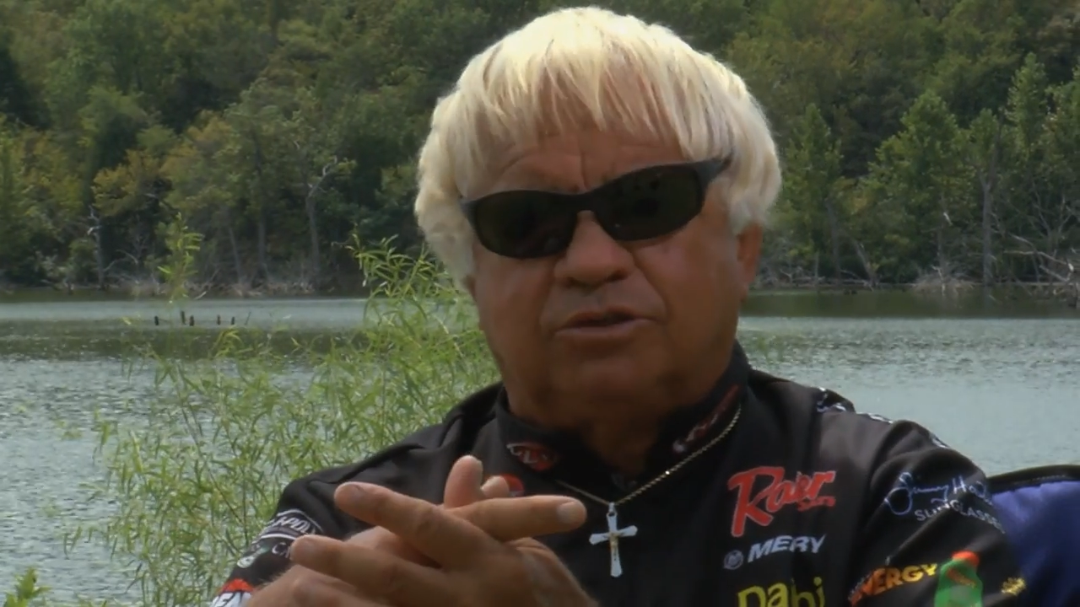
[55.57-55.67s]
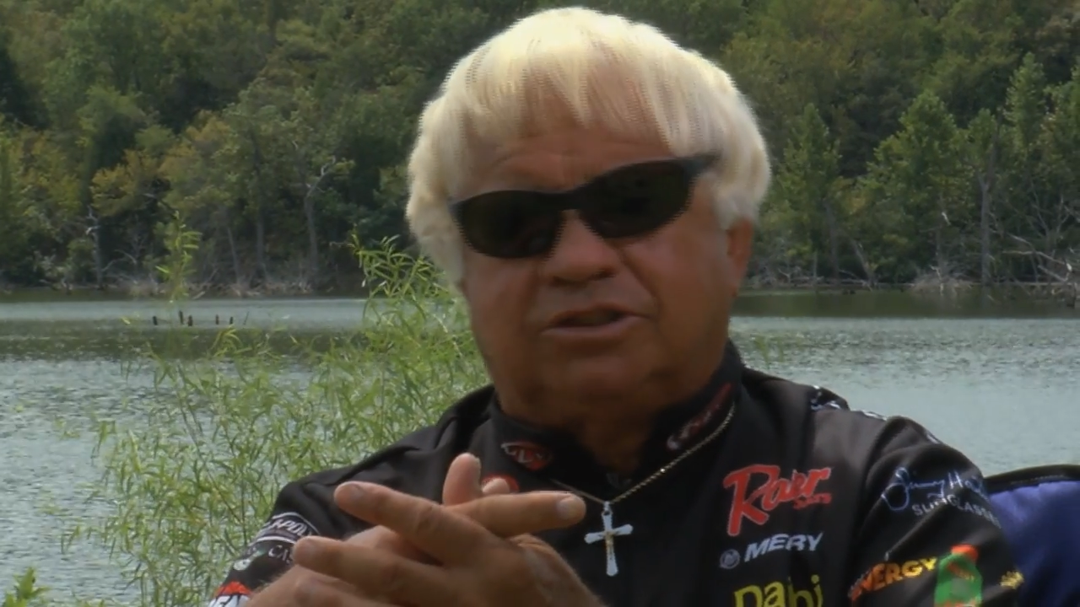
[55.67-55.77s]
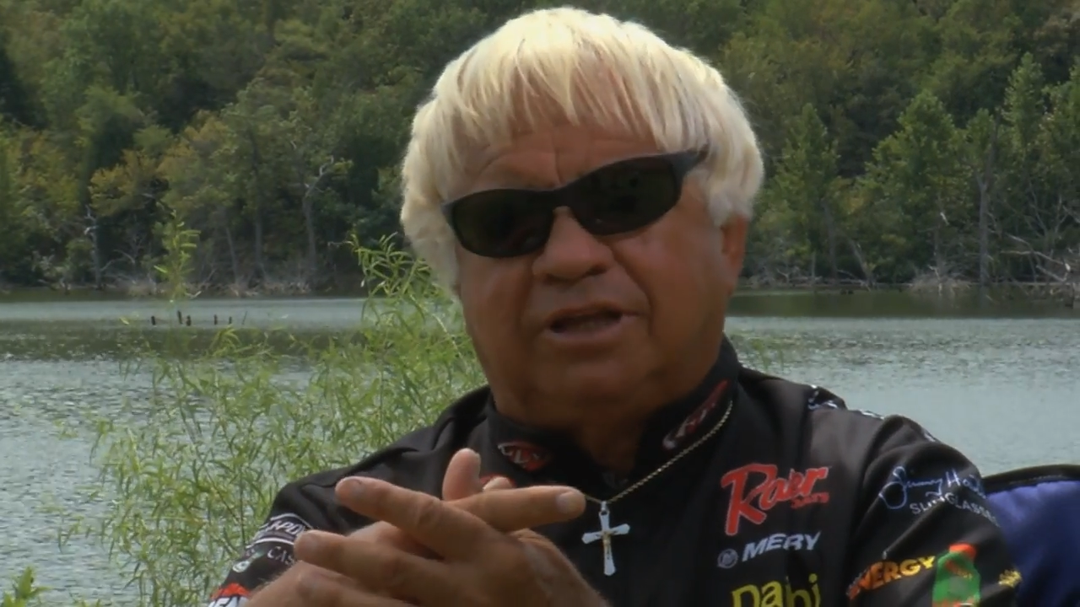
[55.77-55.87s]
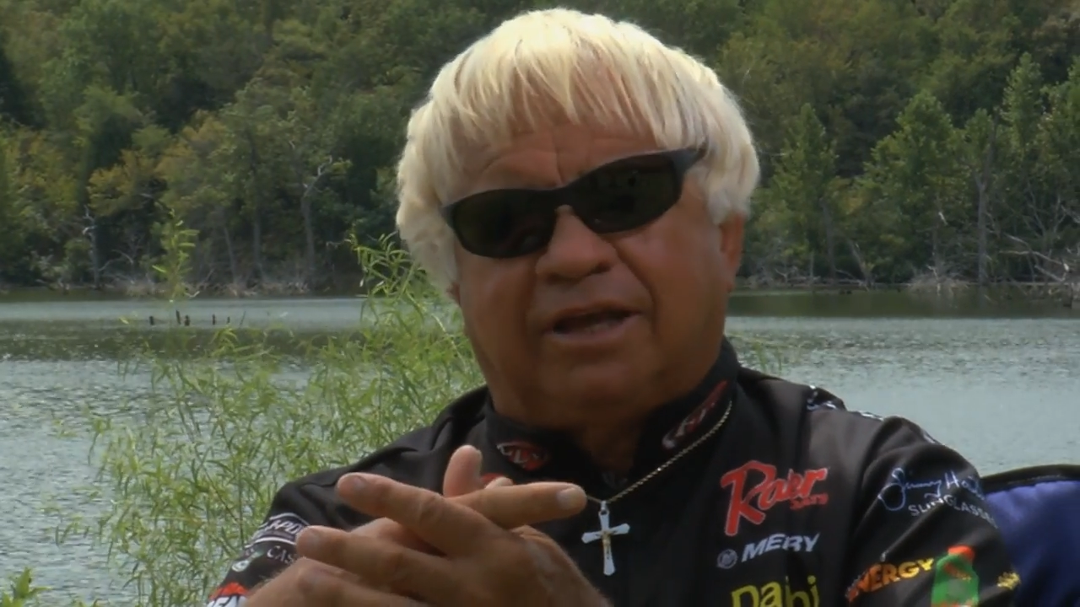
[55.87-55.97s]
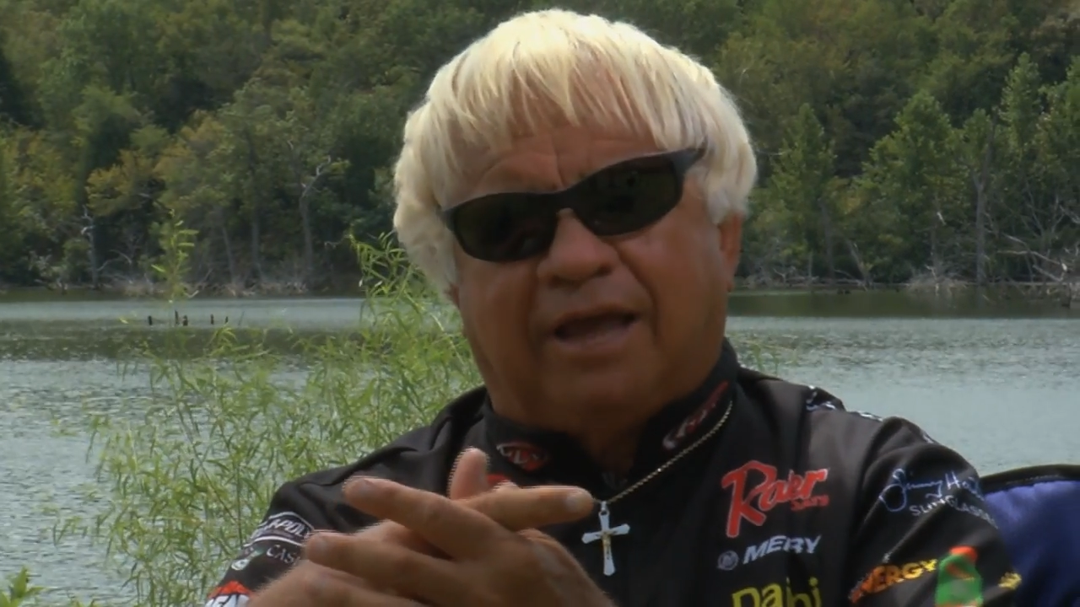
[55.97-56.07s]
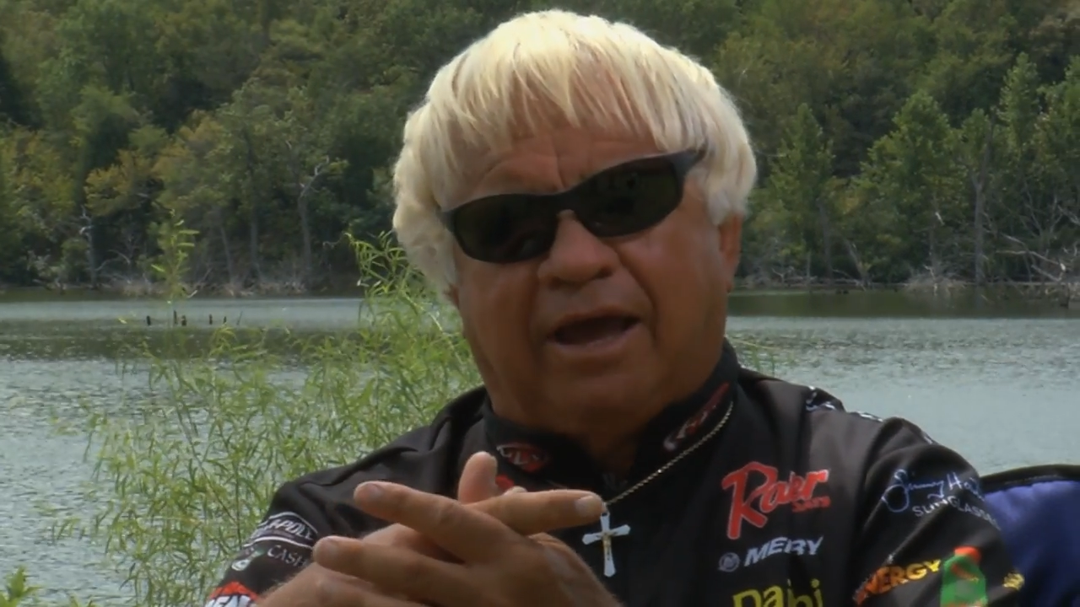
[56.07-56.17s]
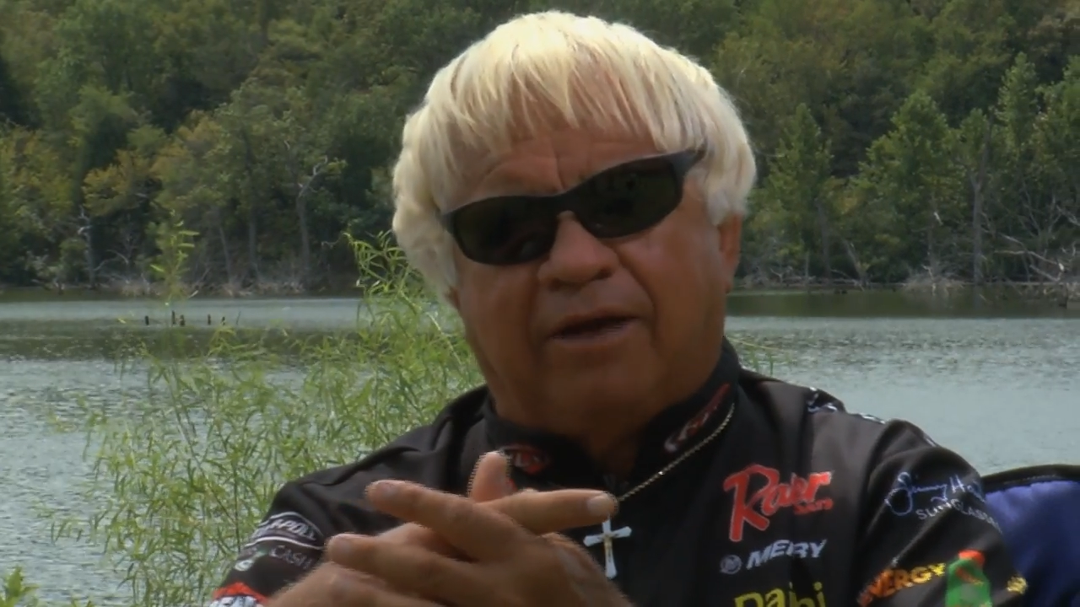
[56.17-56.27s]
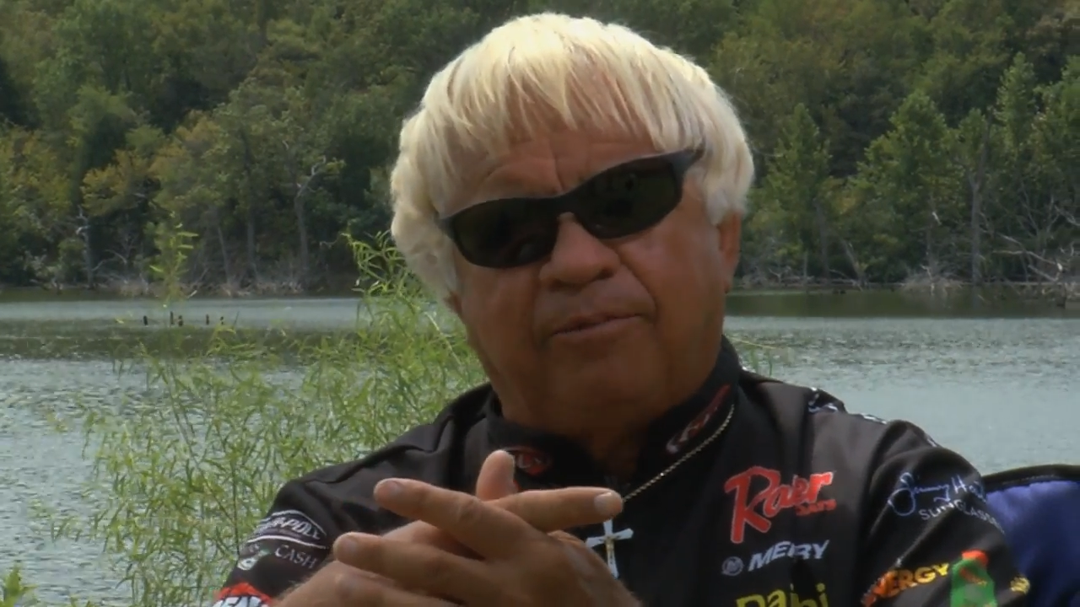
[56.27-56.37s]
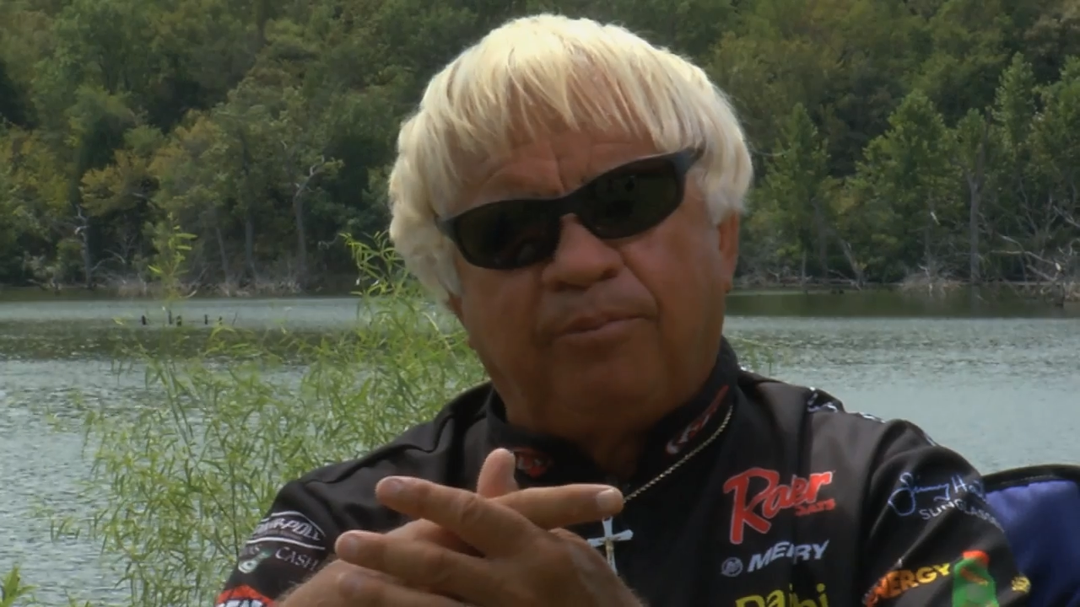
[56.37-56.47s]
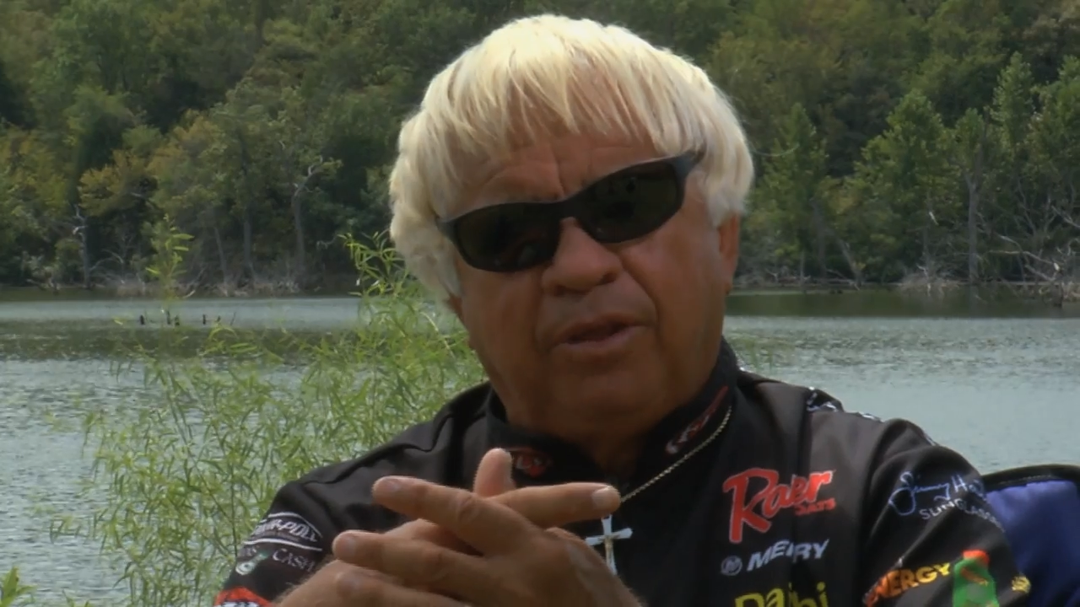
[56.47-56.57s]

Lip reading: would stick out